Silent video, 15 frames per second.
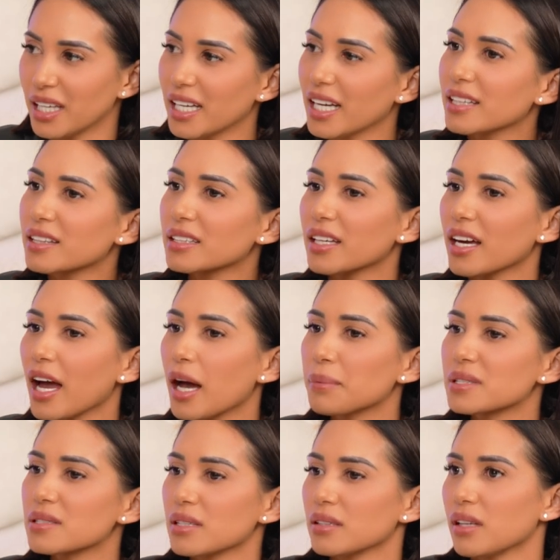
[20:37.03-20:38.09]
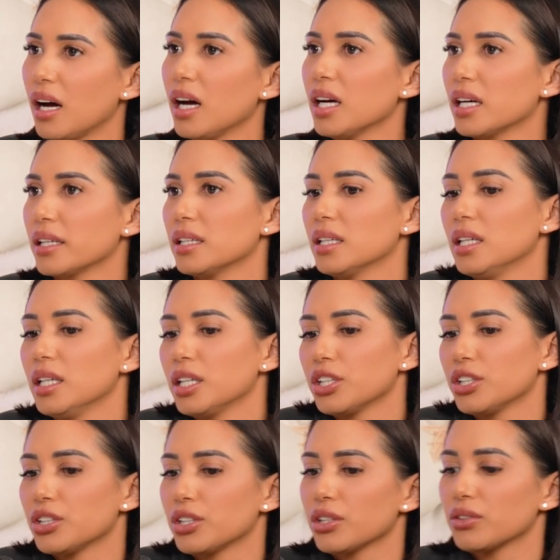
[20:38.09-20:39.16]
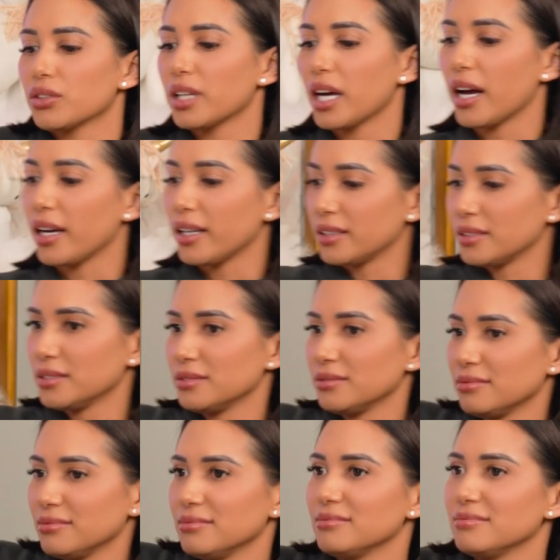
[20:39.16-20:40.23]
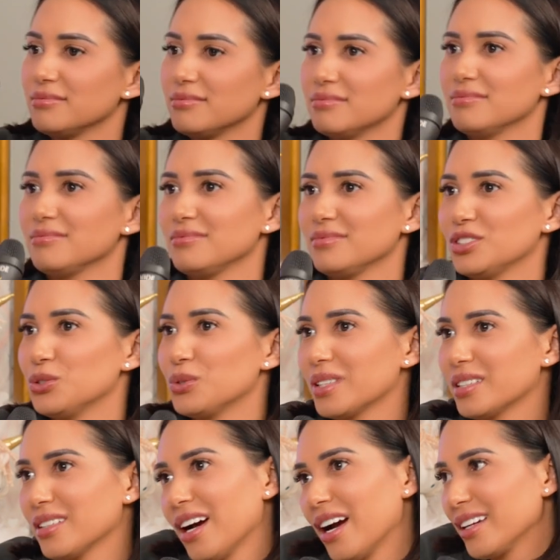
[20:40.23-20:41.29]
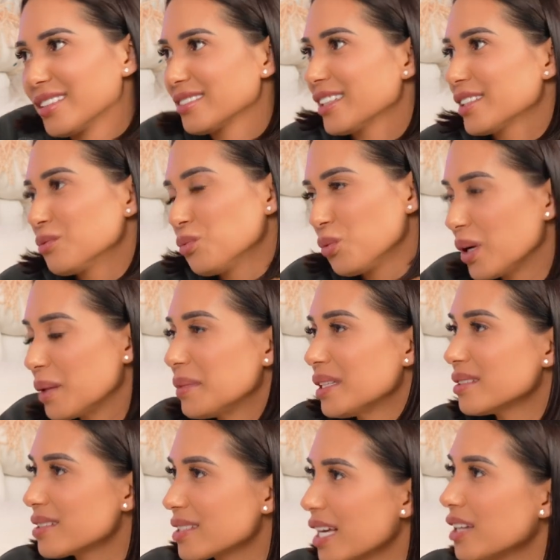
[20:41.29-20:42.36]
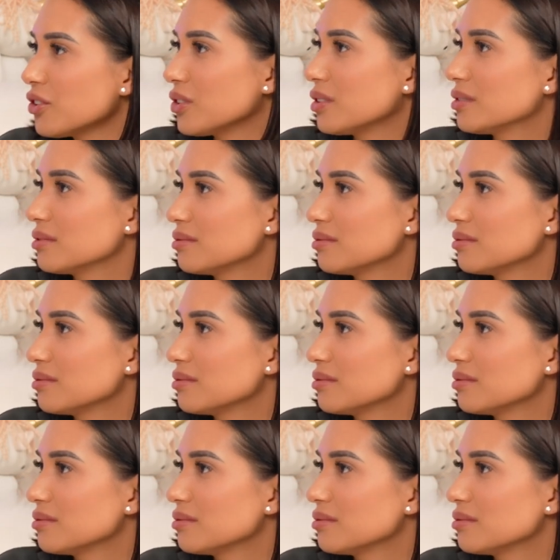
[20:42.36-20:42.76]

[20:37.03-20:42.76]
And I think that happens a lot, that you can't, like women settle.